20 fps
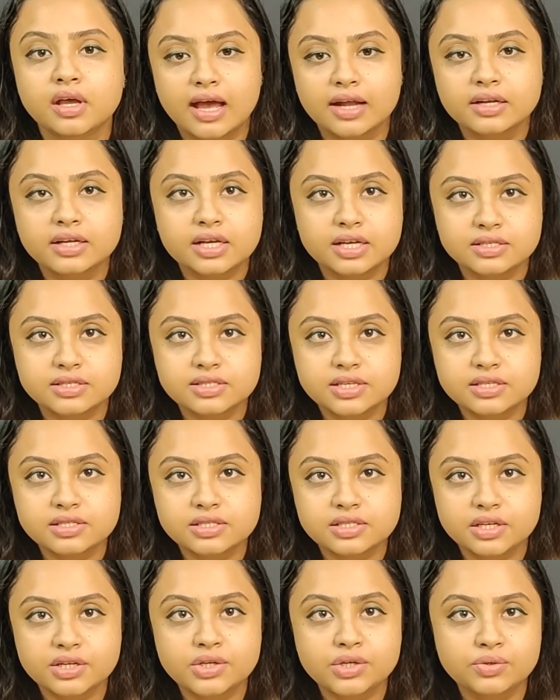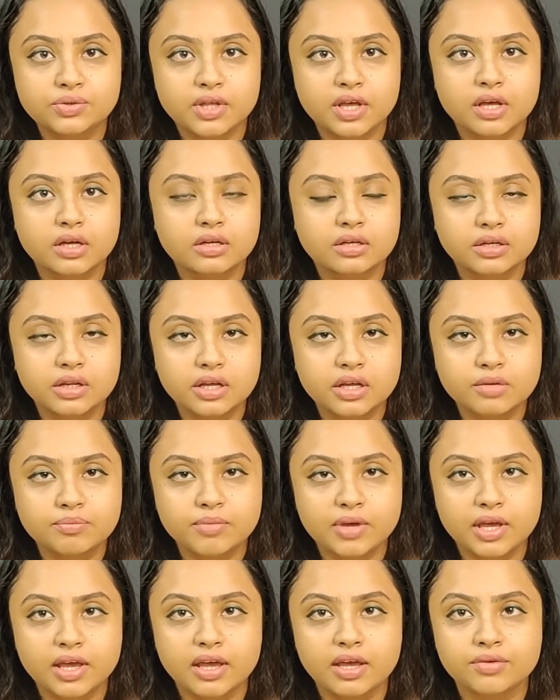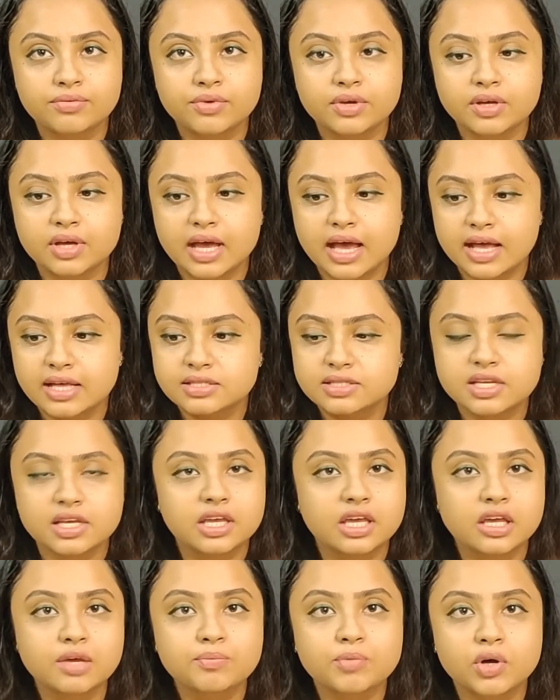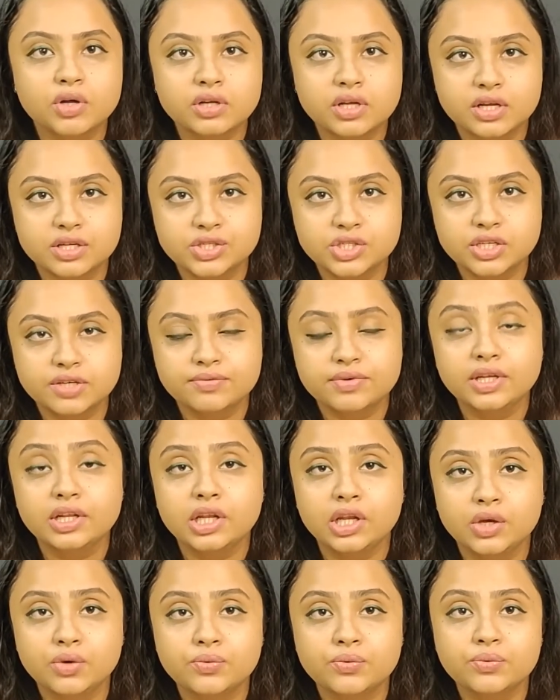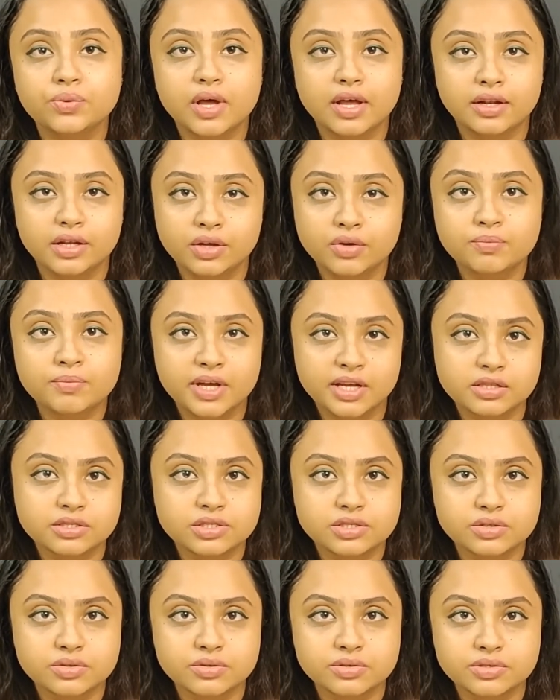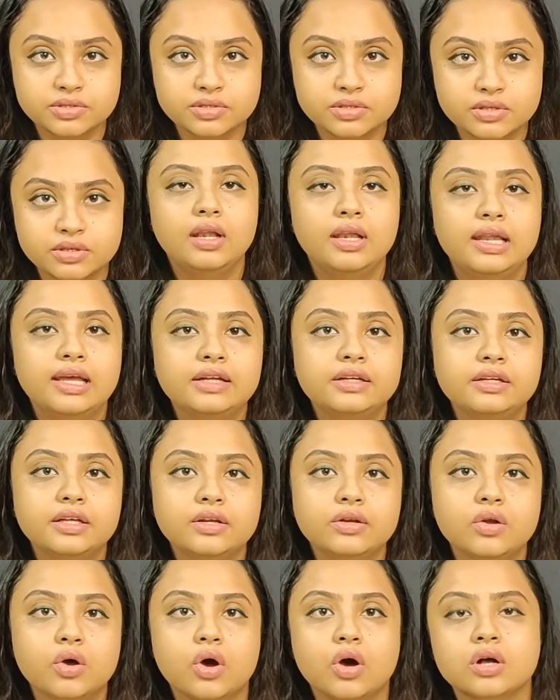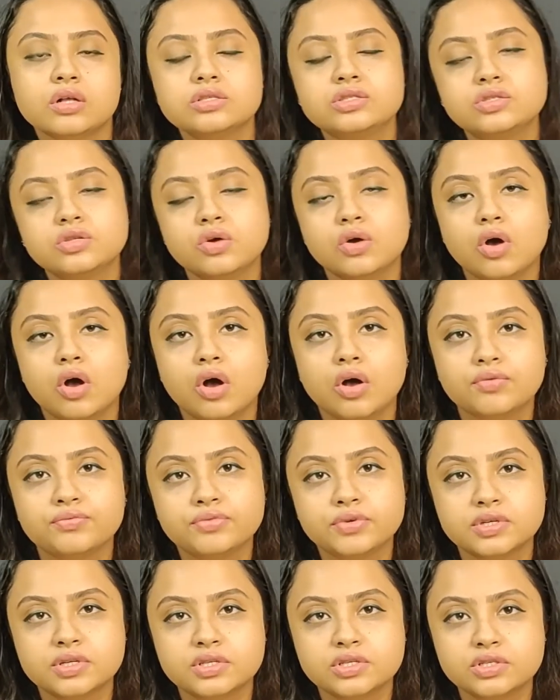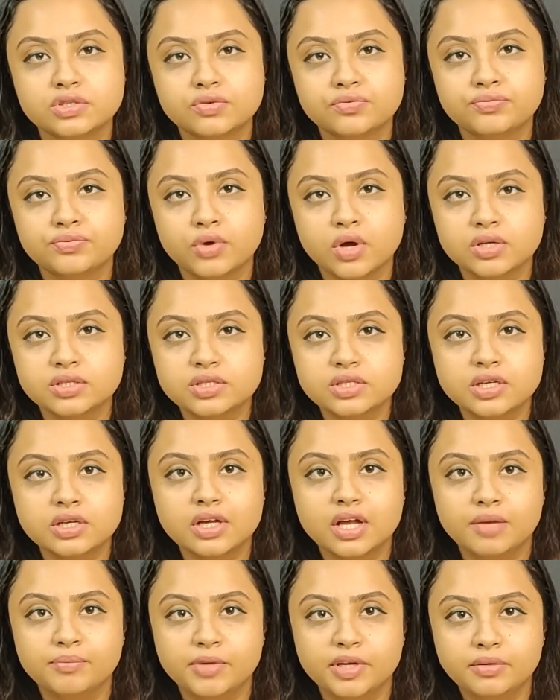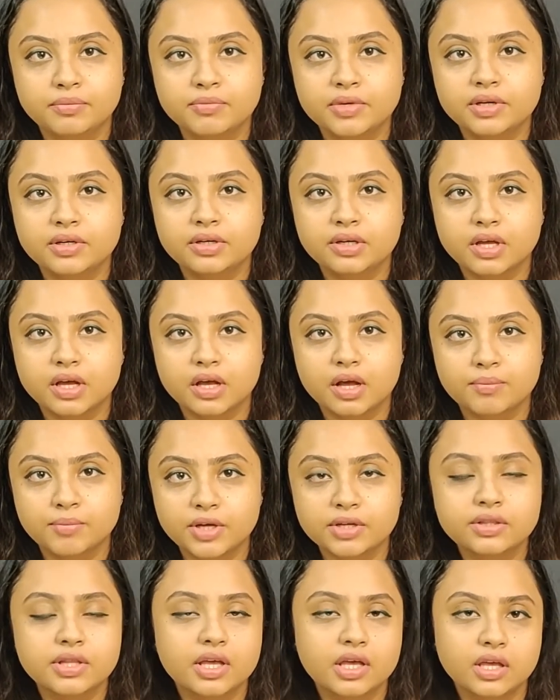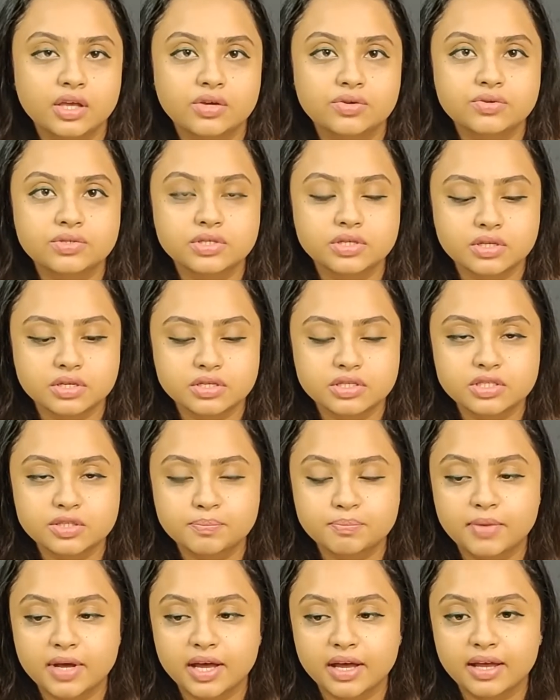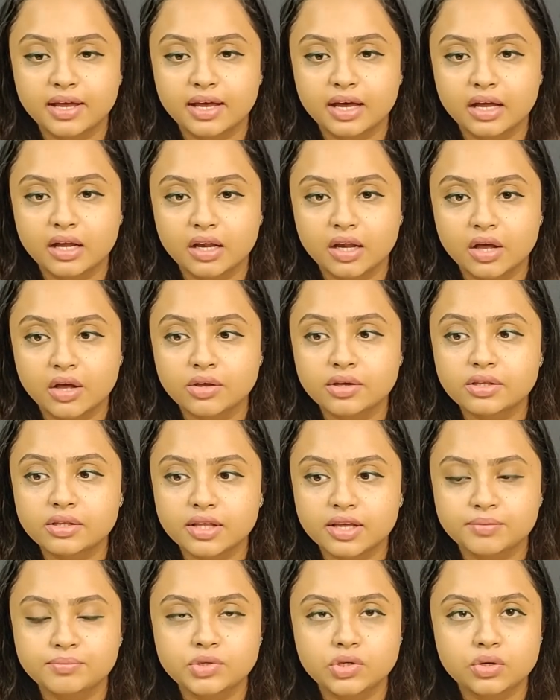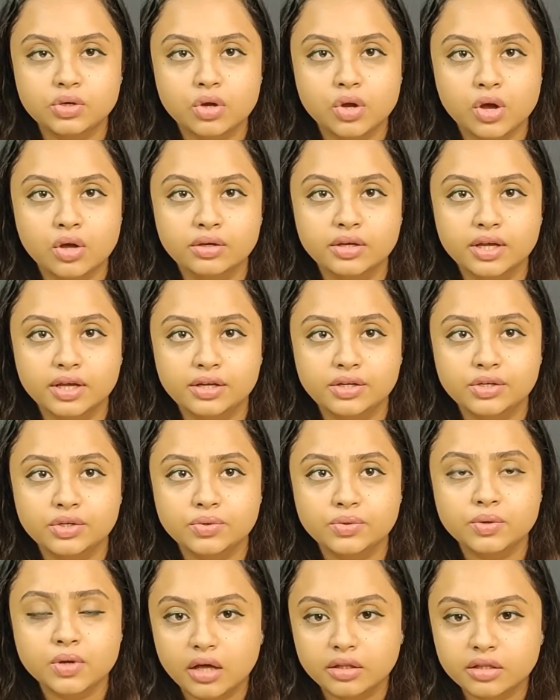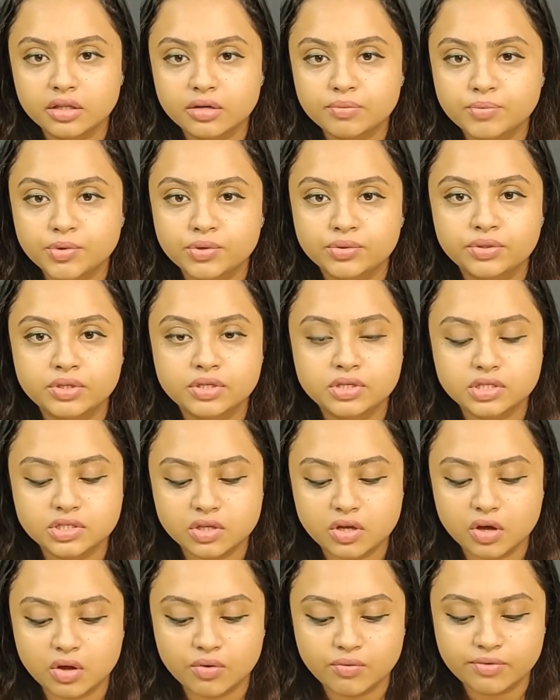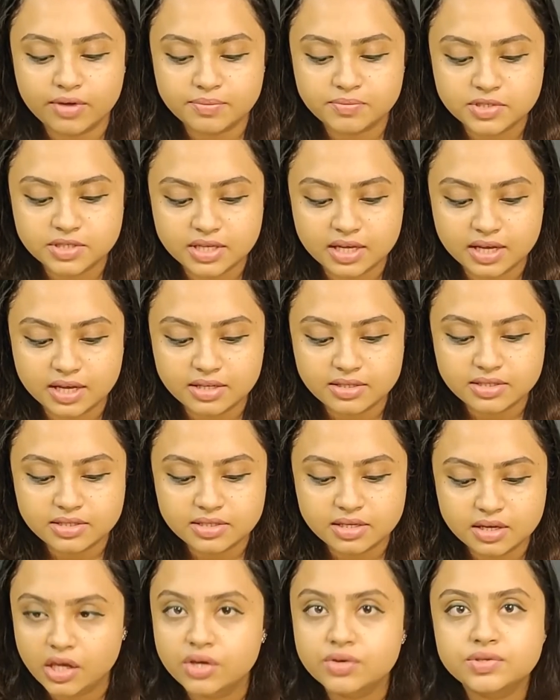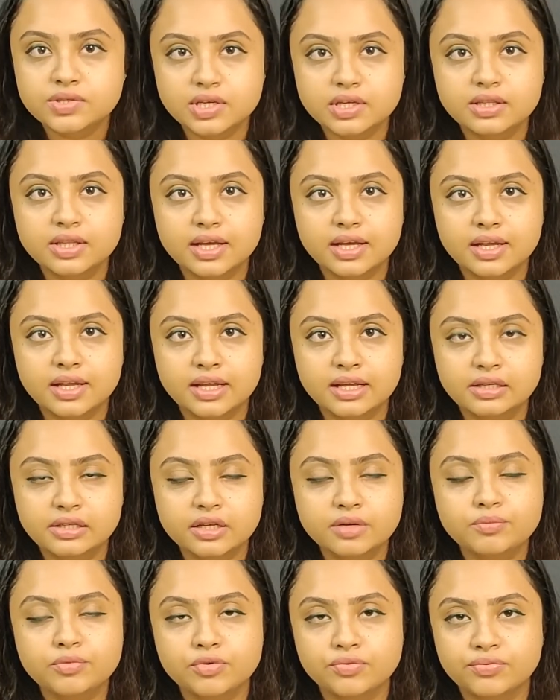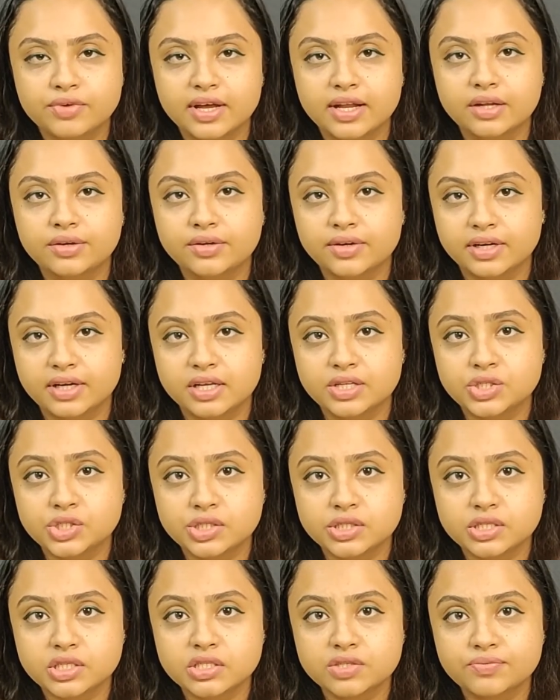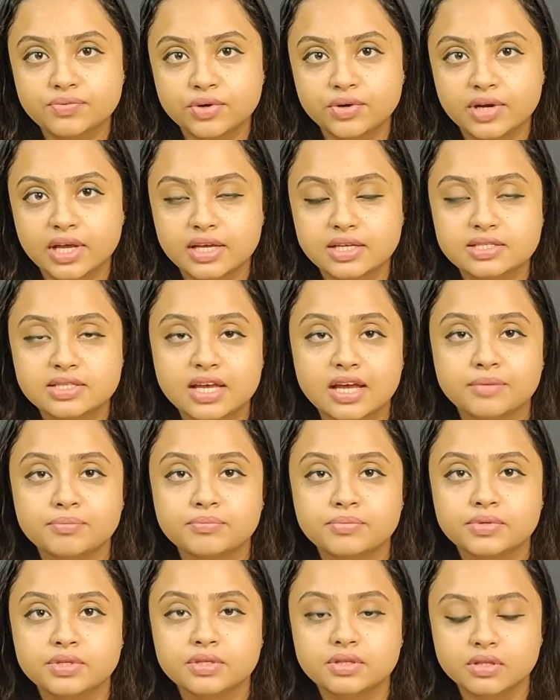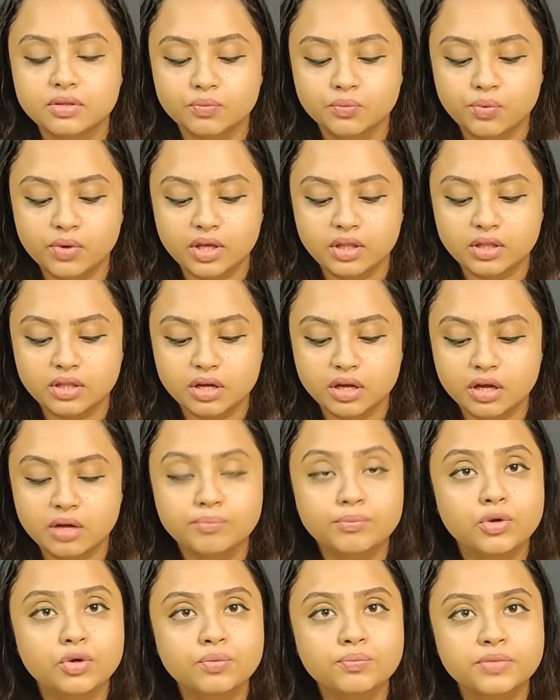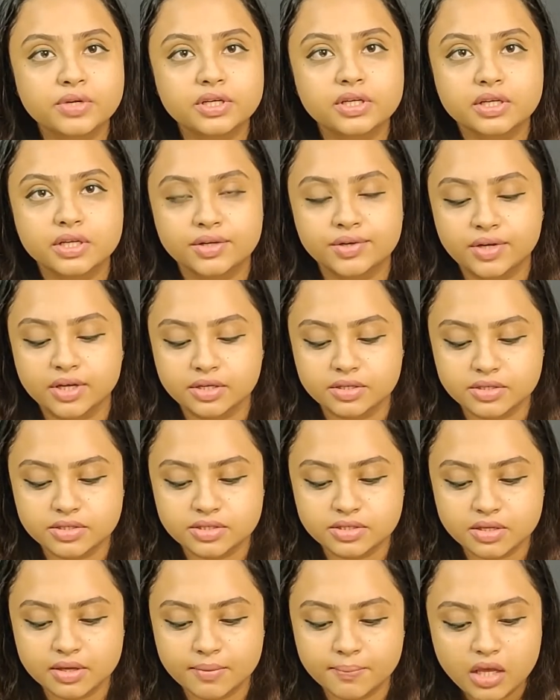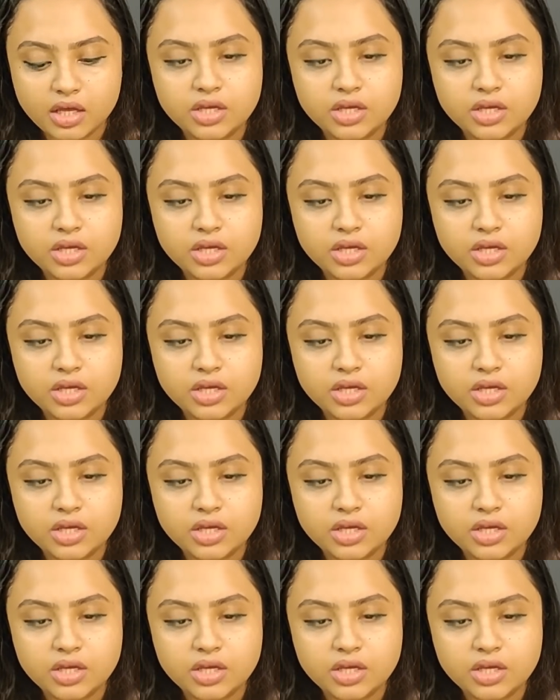and consistent to their earlier behavior as they keep on achieving new and new milestones. LinkedIn also offers to foster commitment among their users by allowing them to log into other portals or websites using their LinkedIn profile credentials, for example, with Bloomberg Careers.